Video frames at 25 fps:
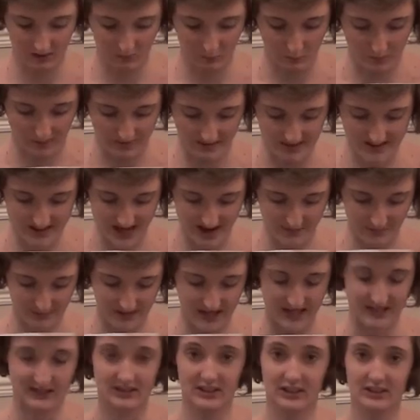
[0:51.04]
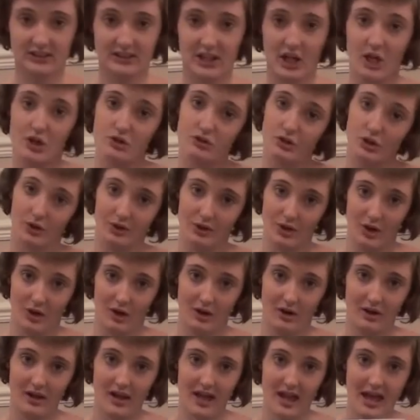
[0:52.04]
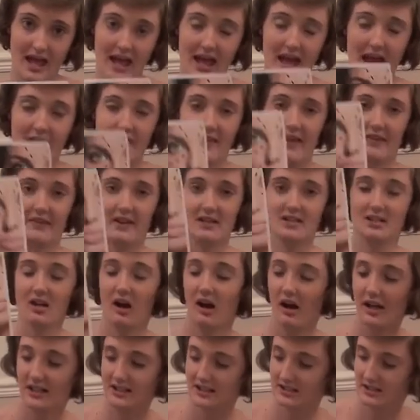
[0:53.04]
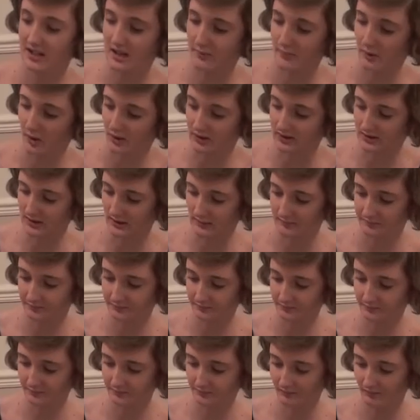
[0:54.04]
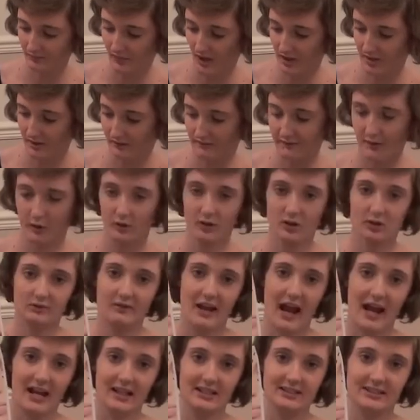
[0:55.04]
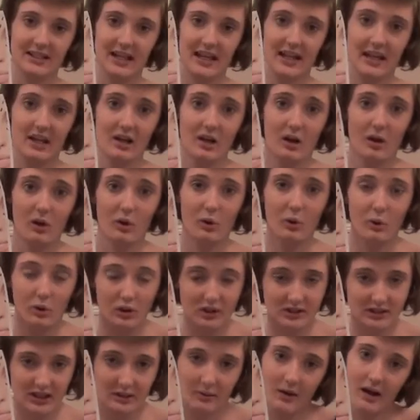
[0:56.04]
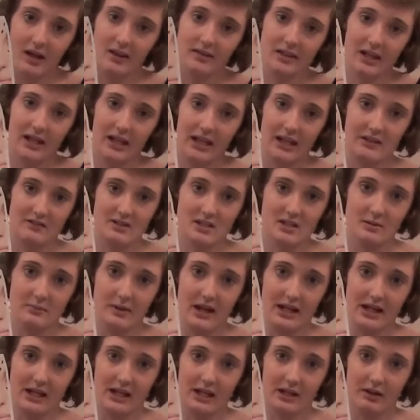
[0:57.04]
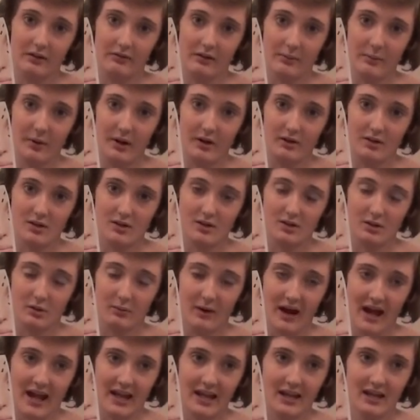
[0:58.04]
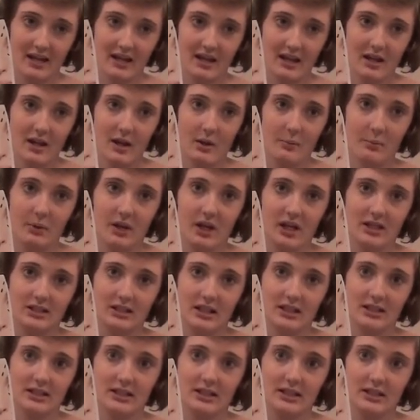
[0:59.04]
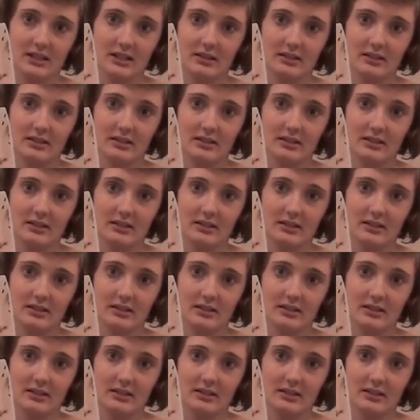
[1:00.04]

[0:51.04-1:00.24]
whether to have plastic surgery or not, and then the title at the bottom, The False Reality, also I think gives the meaning of the poster away, because it's